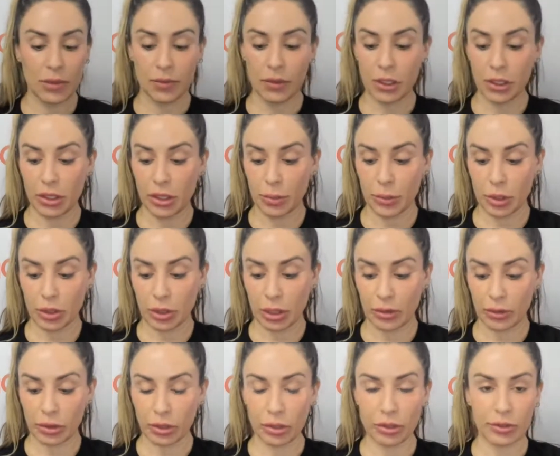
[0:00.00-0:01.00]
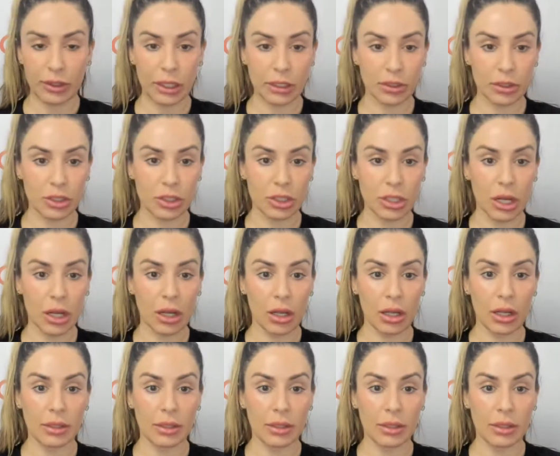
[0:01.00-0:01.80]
the human-derived growth factor gel.